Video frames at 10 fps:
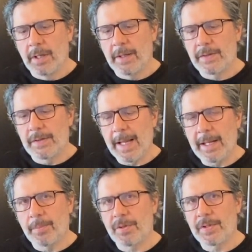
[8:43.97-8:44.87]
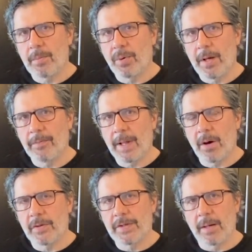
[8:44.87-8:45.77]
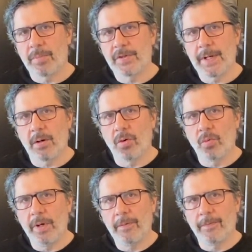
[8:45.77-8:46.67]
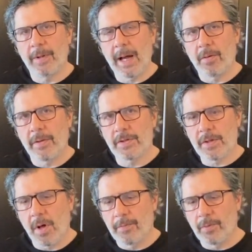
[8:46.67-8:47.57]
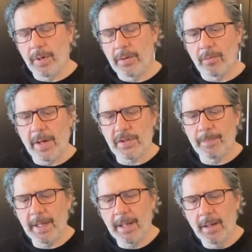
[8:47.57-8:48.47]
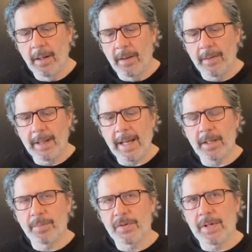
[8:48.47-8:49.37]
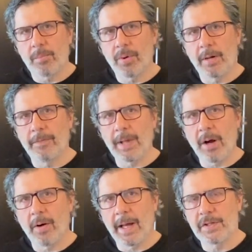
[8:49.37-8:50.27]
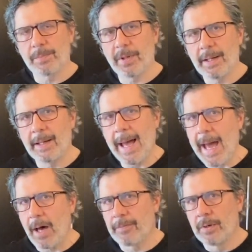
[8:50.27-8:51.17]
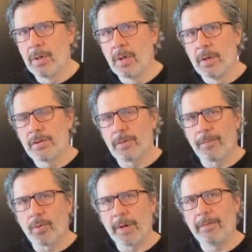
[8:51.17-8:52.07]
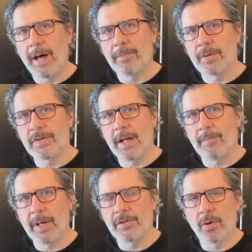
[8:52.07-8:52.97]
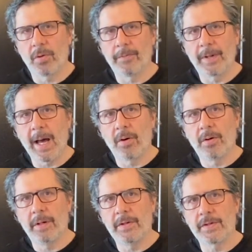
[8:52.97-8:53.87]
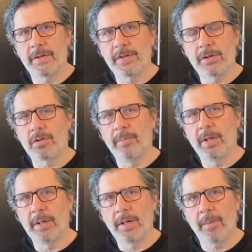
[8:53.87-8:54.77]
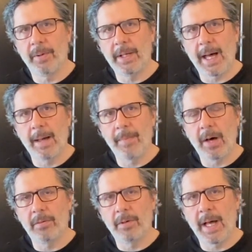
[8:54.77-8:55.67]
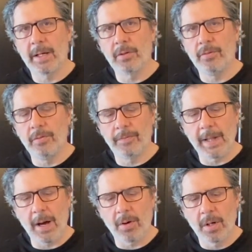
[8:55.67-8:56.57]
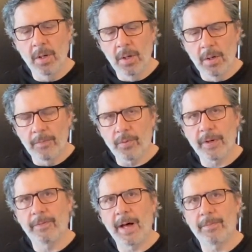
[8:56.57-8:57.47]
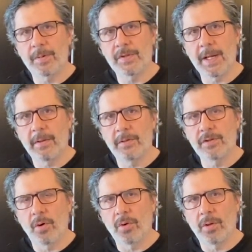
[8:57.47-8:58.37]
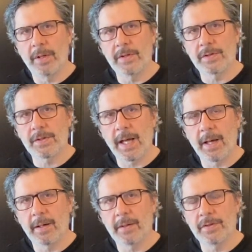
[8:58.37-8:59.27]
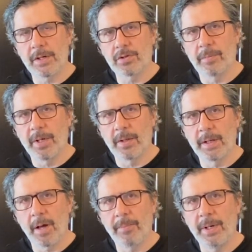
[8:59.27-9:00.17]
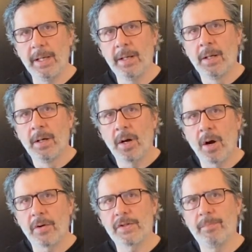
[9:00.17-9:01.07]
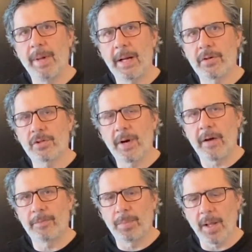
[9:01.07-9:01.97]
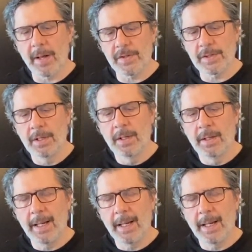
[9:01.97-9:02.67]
It's 90% bread flour, 10% whole wheat flour that's called for in the recipe. The 90% bread flour I split in half. So 45% of my total flour is the Central Milling Company High Mountain High Gluten flour. 45% of the total is Central Milling Company Artisan Baker's Craft Plus.